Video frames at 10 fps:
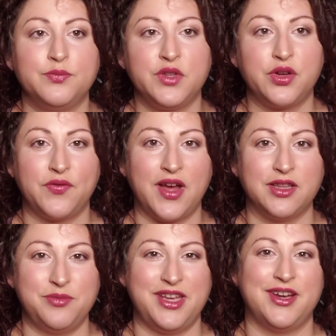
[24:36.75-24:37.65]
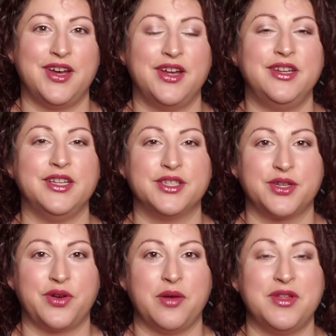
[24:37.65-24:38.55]
You can follow me on
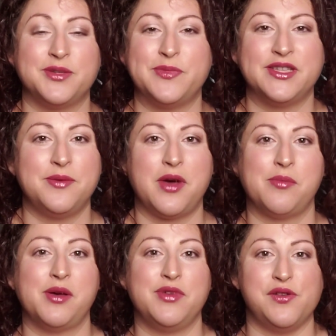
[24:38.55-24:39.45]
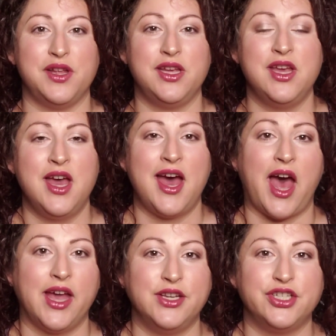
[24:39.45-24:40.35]
Instagram, that's Busy Mama Beauty,
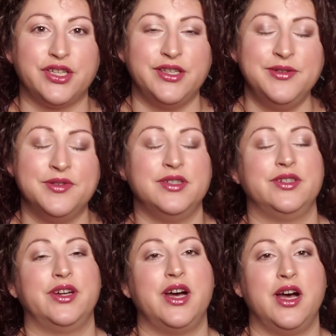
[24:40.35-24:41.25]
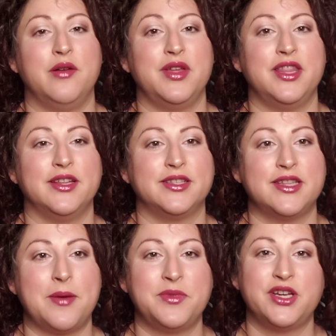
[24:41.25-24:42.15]
IG, and then
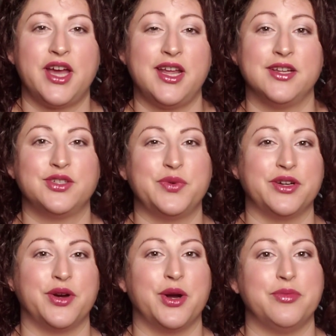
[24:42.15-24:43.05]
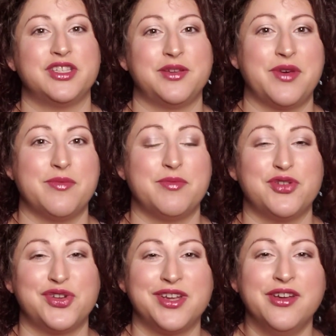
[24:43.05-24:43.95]
Snapchat and Twitter are Busy Mama
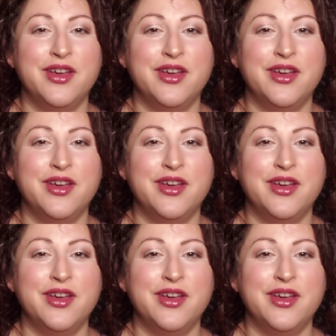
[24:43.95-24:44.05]
Beauty.